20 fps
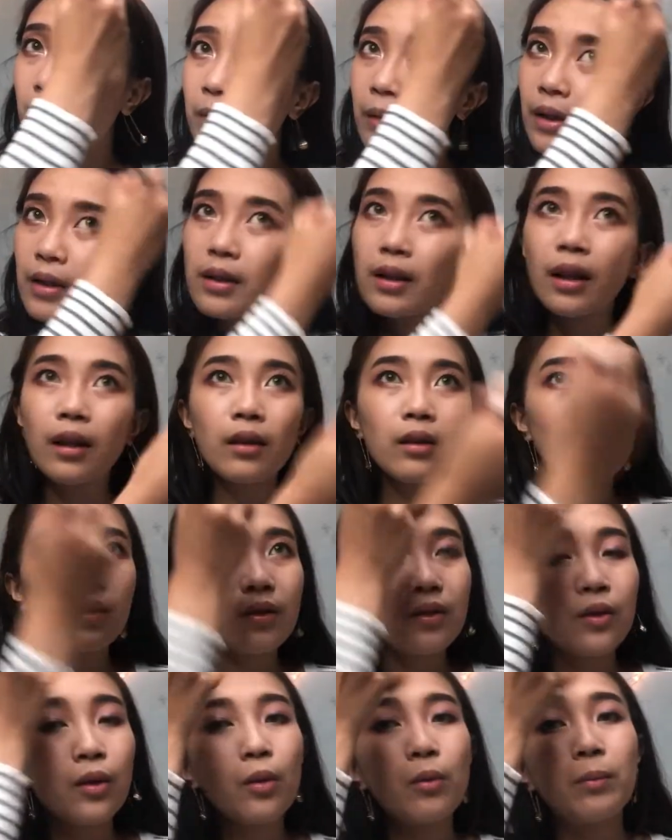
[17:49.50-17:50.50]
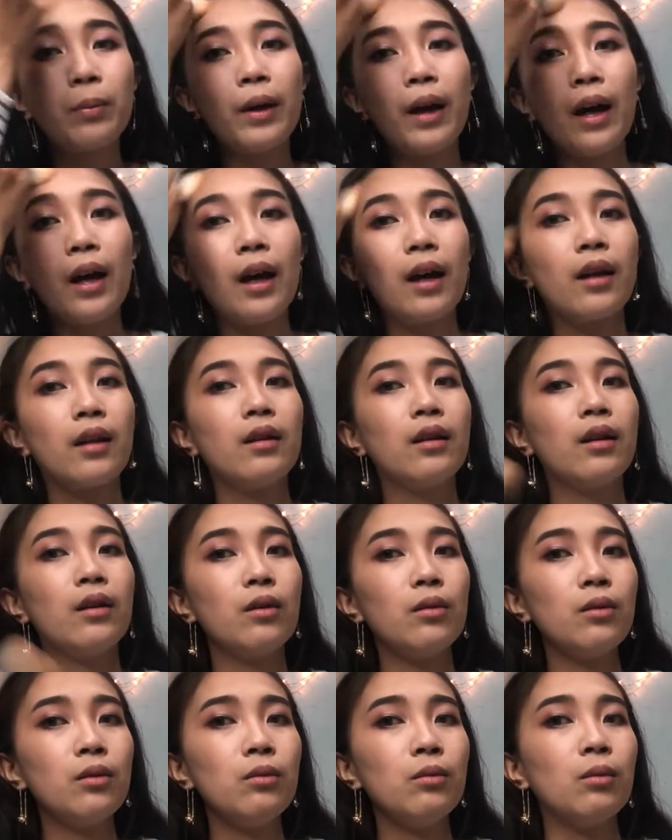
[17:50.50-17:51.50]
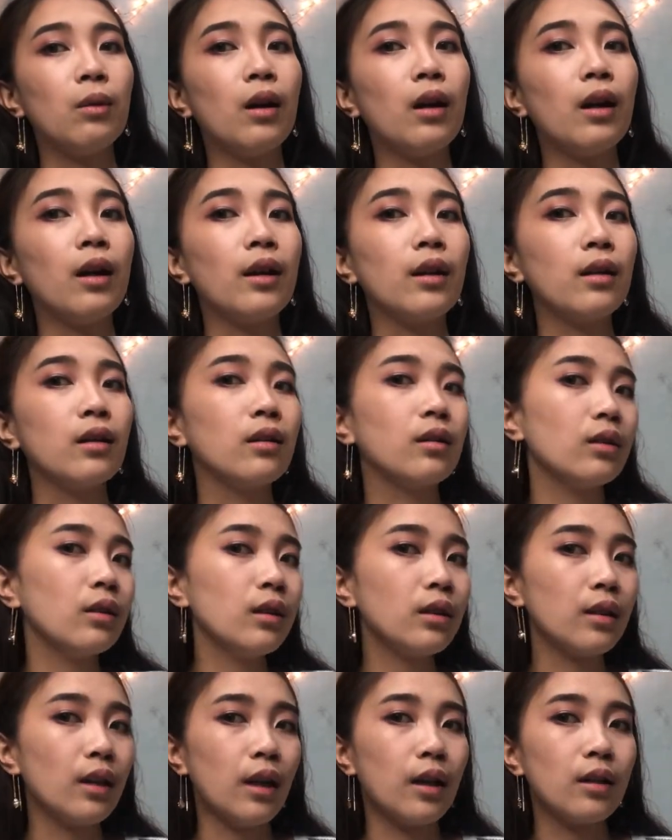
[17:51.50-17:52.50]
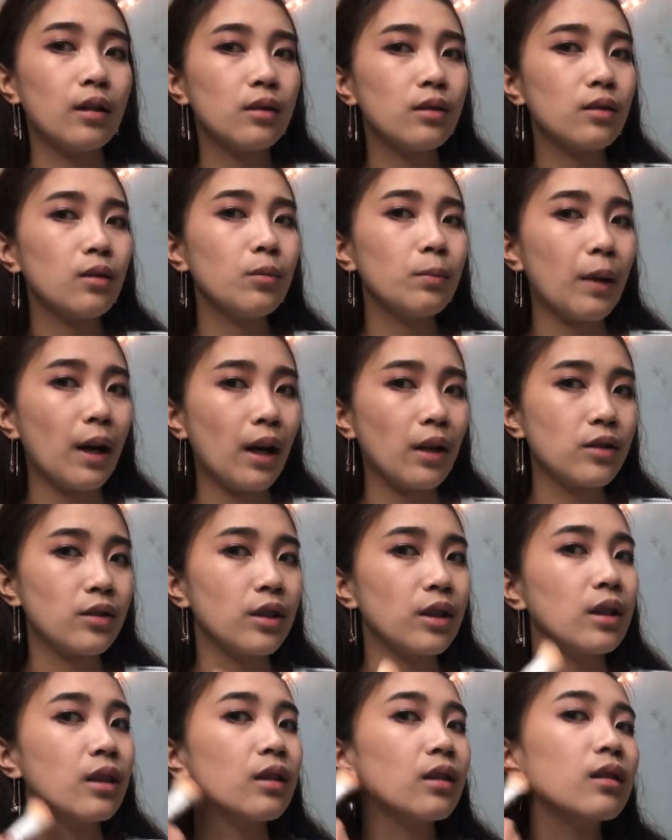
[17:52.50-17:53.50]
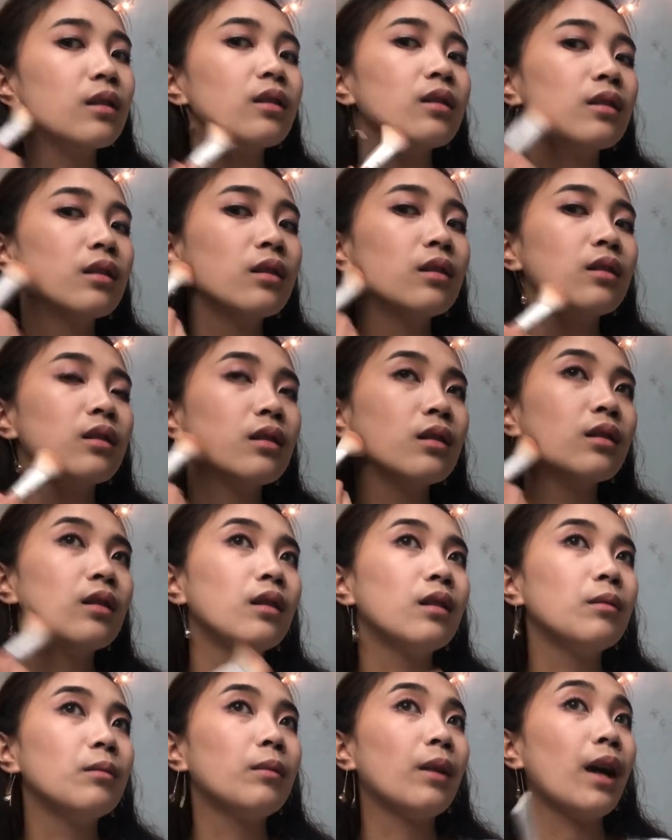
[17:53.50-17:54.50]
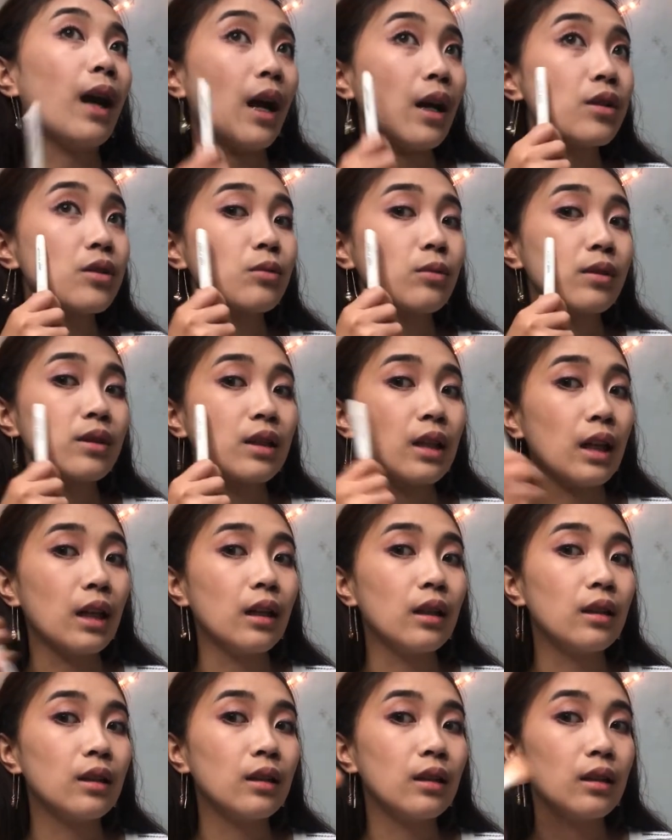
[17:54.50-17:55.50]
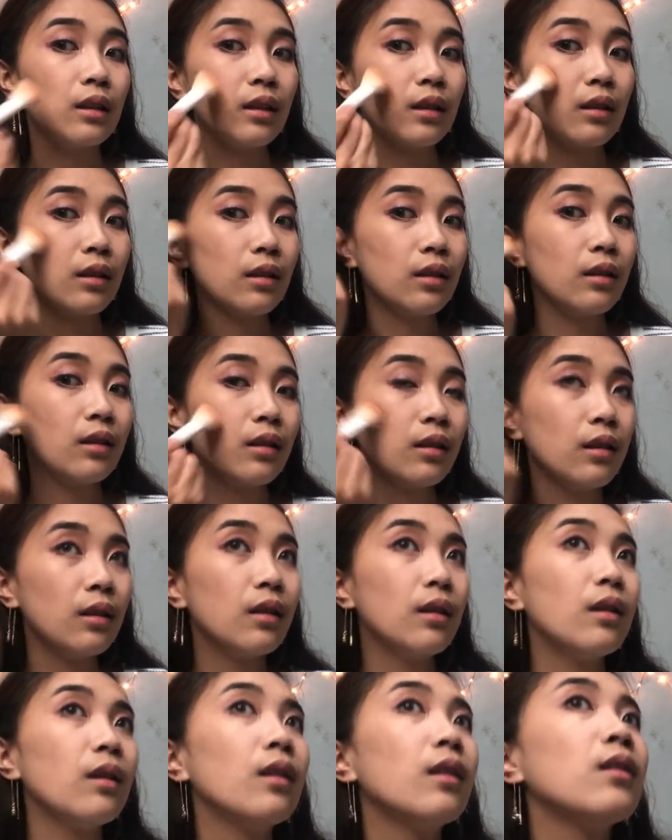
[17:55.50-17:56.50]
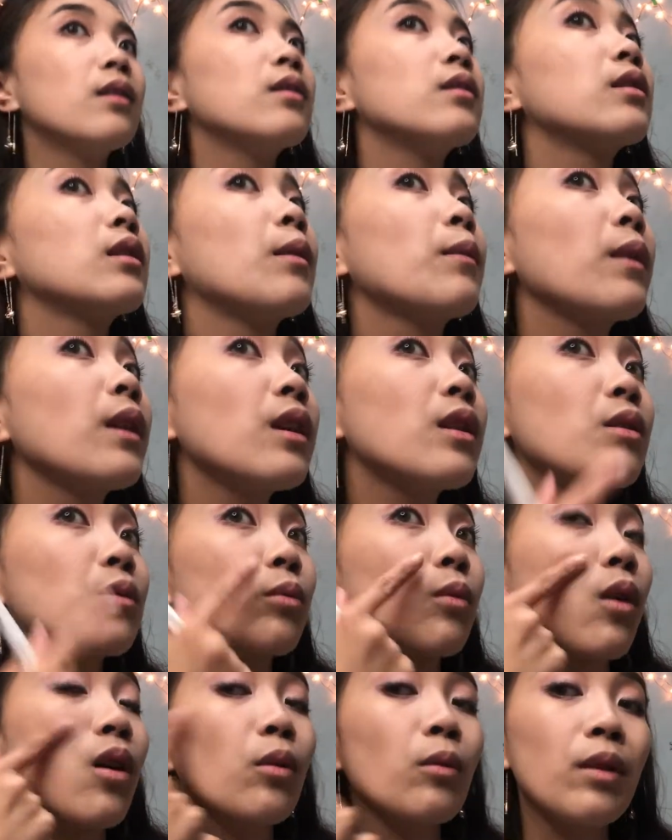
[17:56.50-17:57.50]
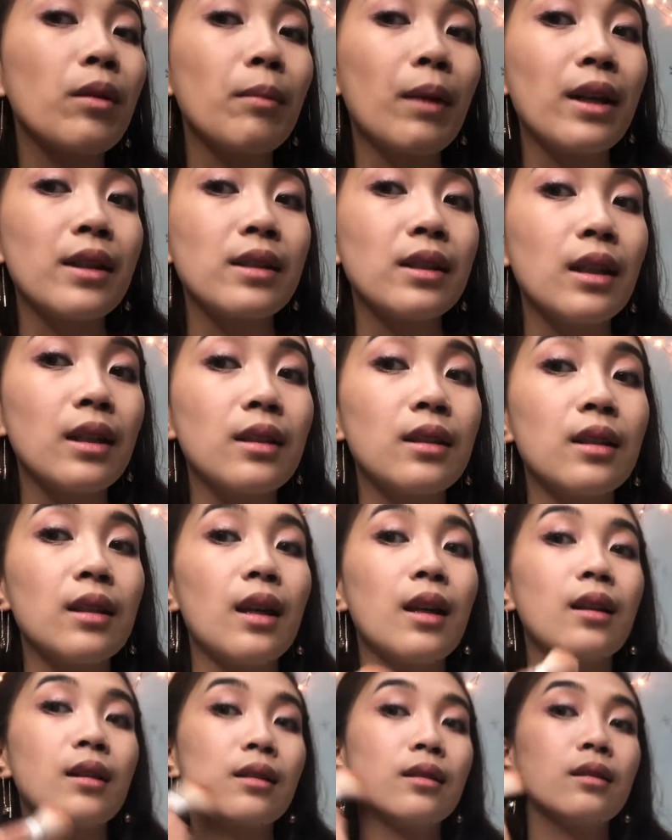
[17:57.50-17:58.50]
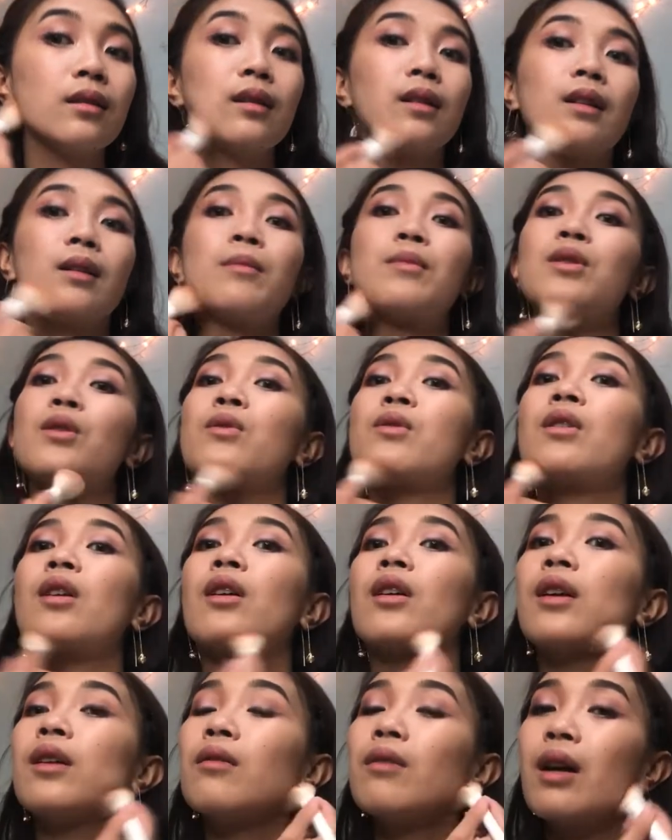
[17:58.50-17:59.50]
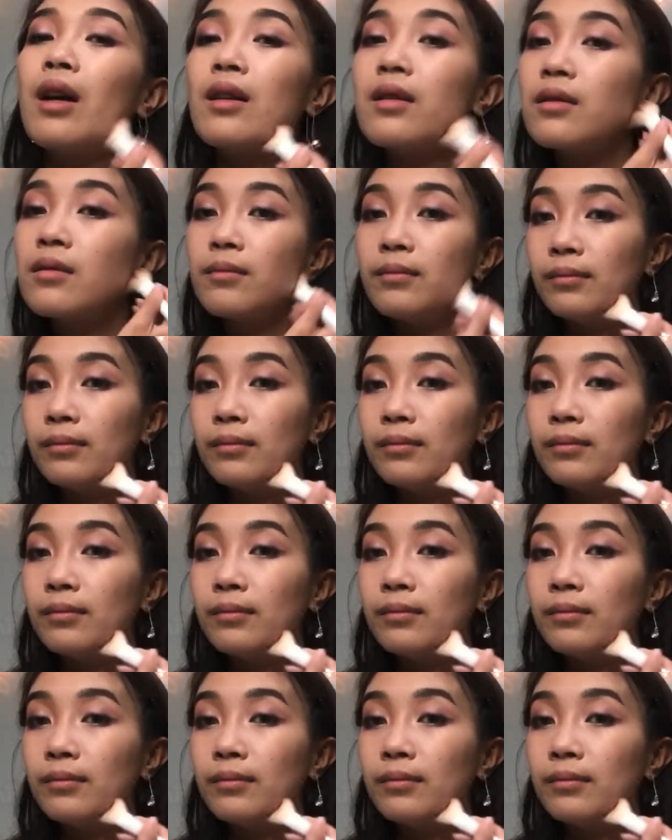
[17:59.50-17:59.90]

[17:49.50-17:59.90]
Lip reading: My skin looks so bad. I don't know why. Look at that. It's so patchy. My actual skin. Something is wrong with my skin today. Like, I'm so sorry, you guys.